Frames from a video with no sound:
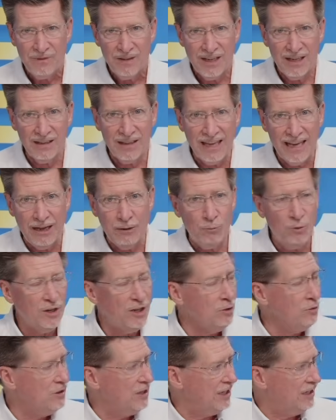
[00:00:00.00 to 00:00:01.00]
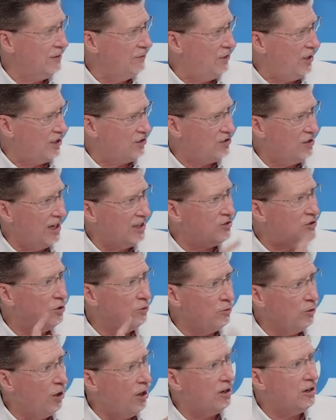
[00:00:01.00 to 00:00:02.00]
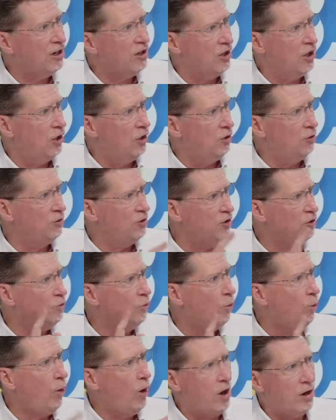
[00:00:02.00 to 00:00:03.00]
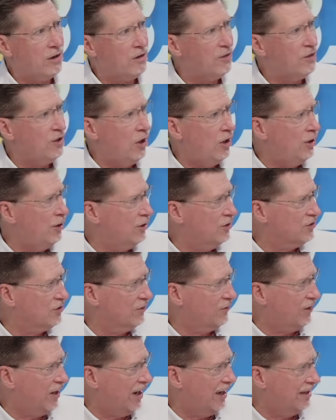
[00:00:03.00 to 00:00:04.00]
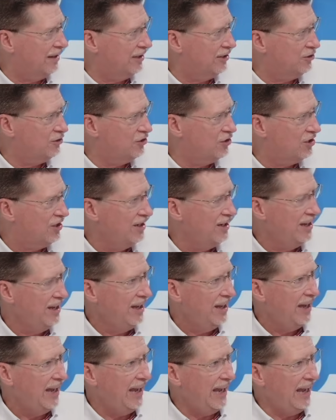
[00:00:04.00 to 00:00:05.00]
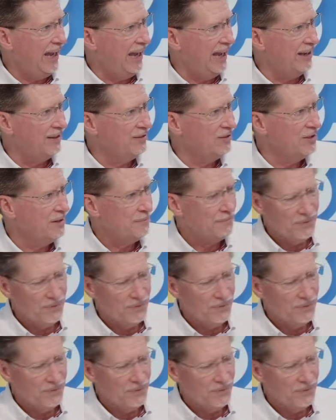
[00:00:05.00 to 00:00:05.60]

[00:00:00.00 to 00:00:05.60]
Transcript: Kellyanne, what do you think of this? Not too long ago, you walked the halls of college and